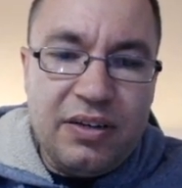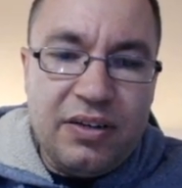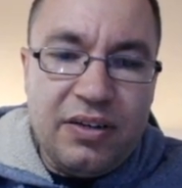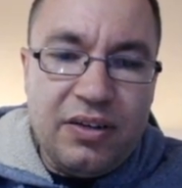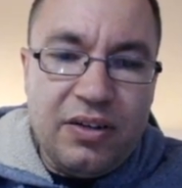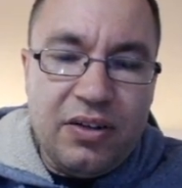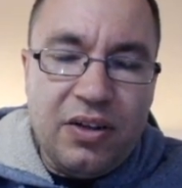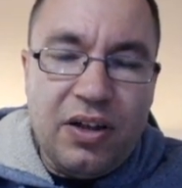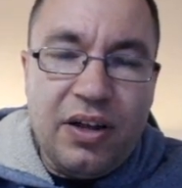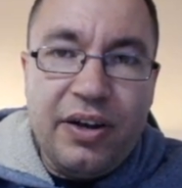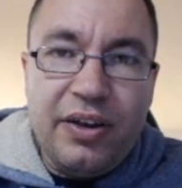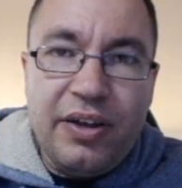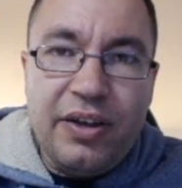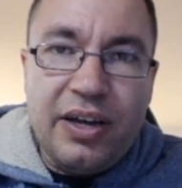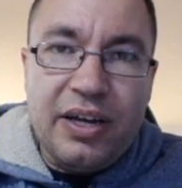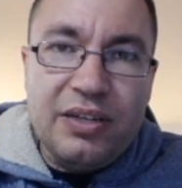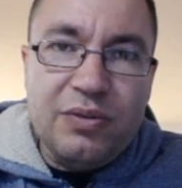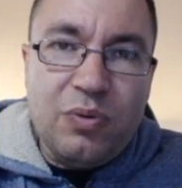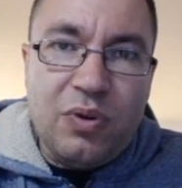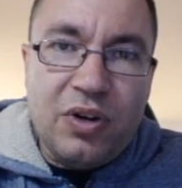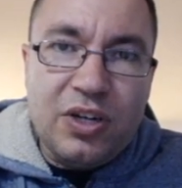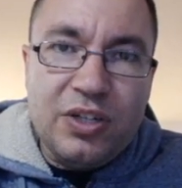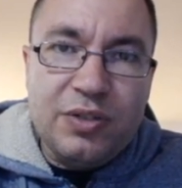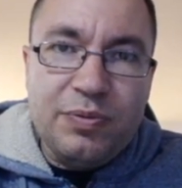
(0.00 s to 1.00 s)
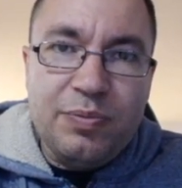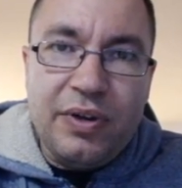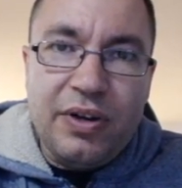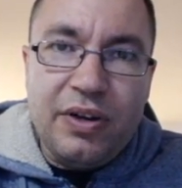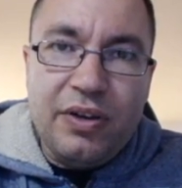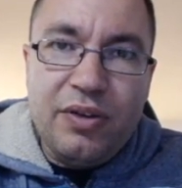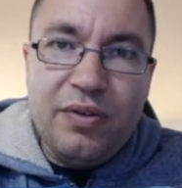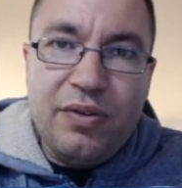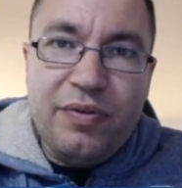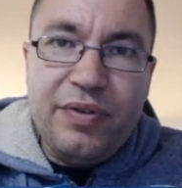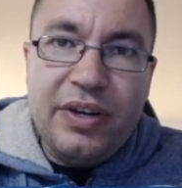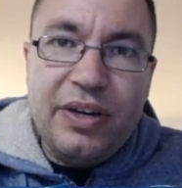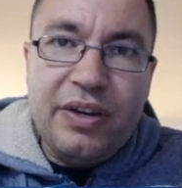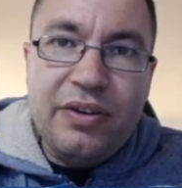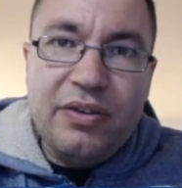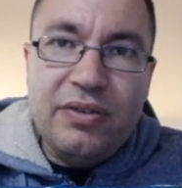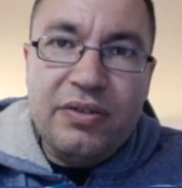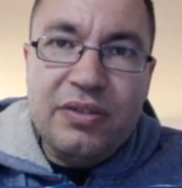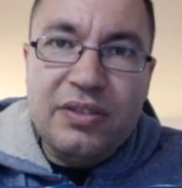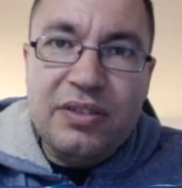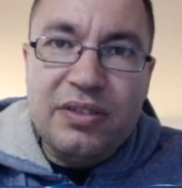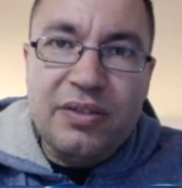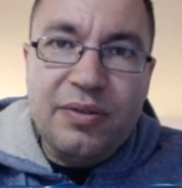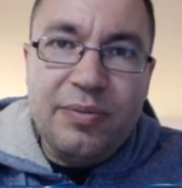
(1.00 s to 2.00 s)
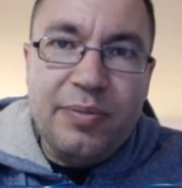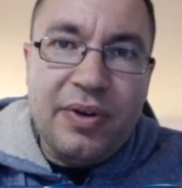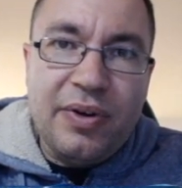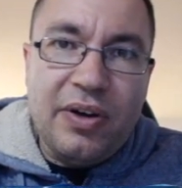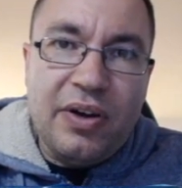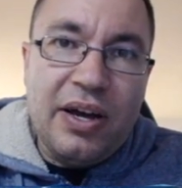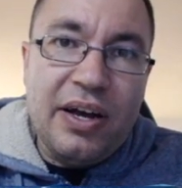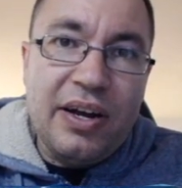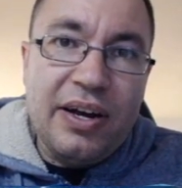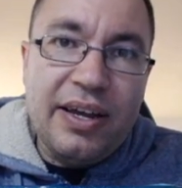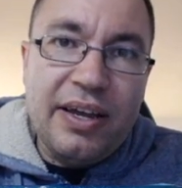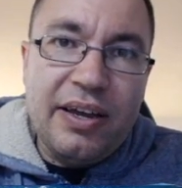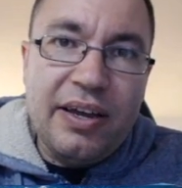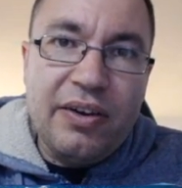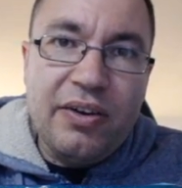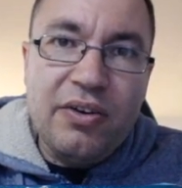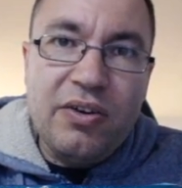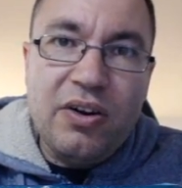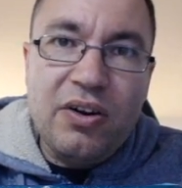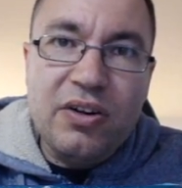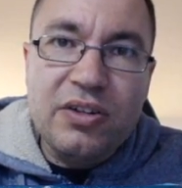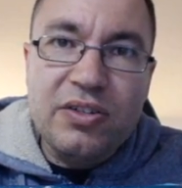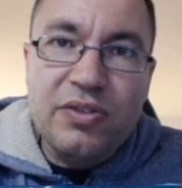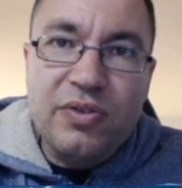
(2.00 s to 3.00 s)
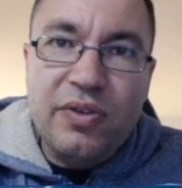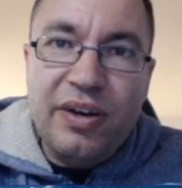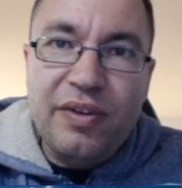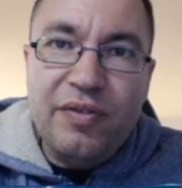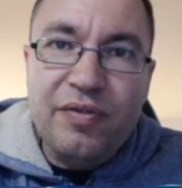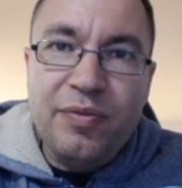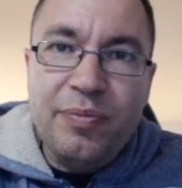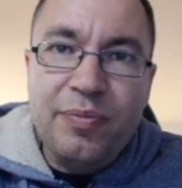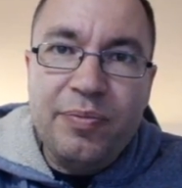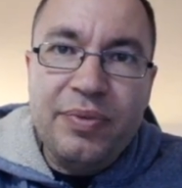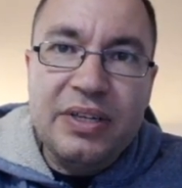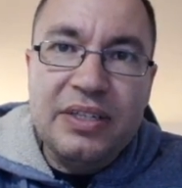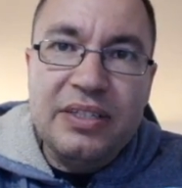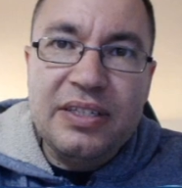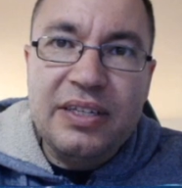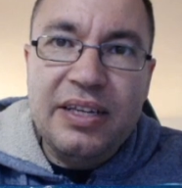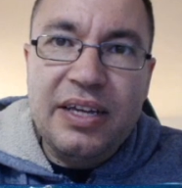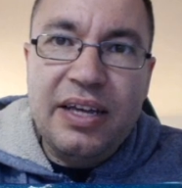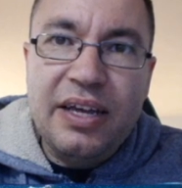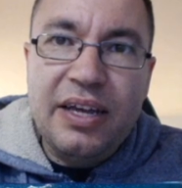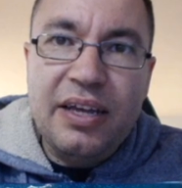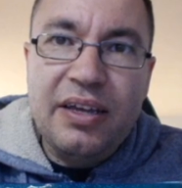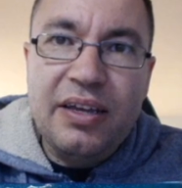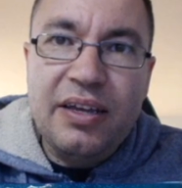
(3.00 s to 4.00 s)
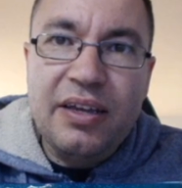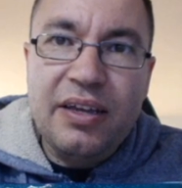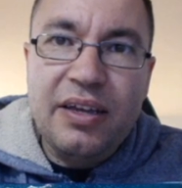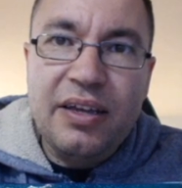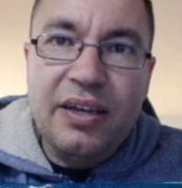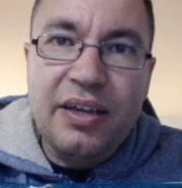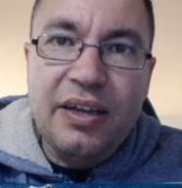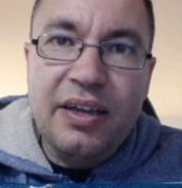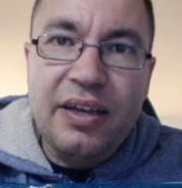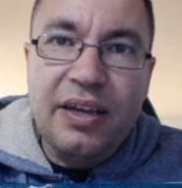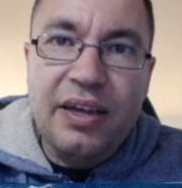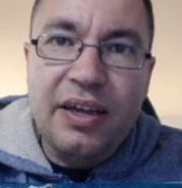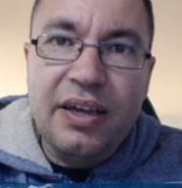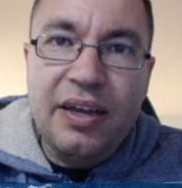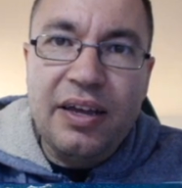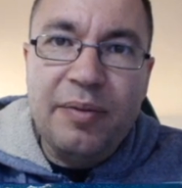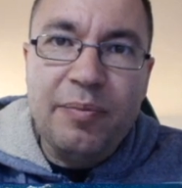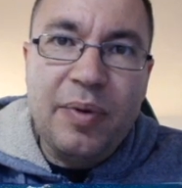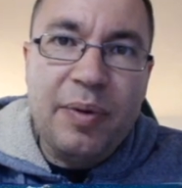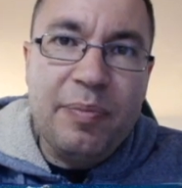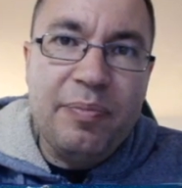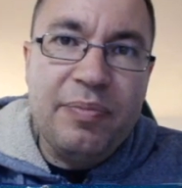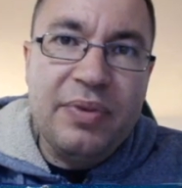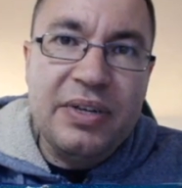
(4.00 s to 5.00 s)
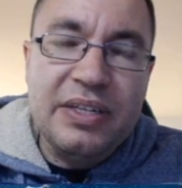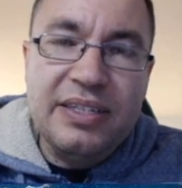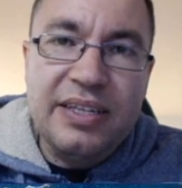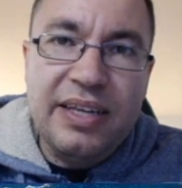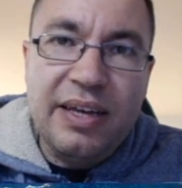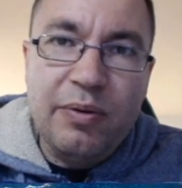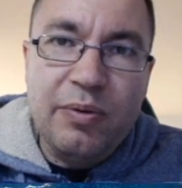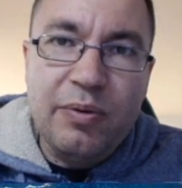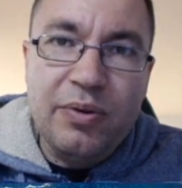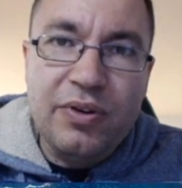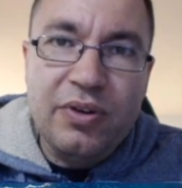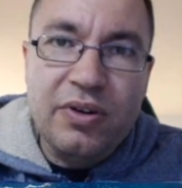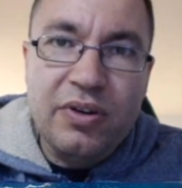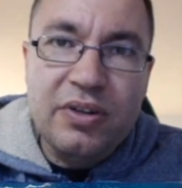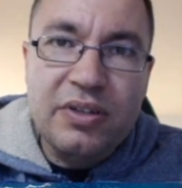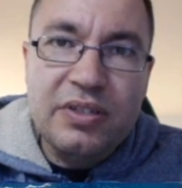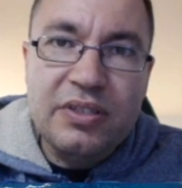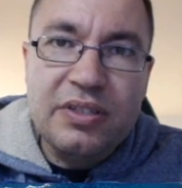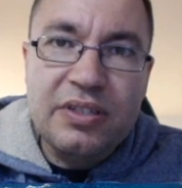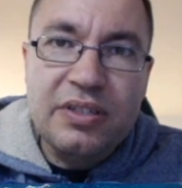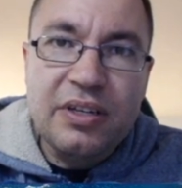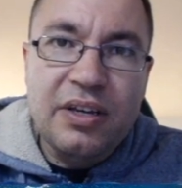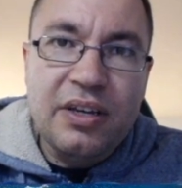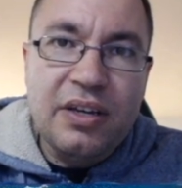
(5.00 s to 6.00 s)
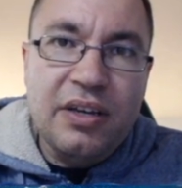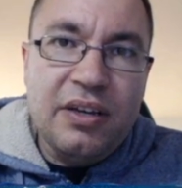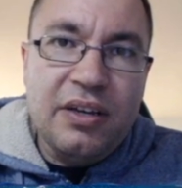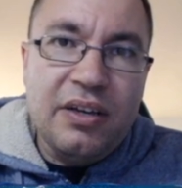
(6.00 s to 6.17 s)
A lot of you guys watched my other videos about how to get your cards graded from PCA and my PCA returns.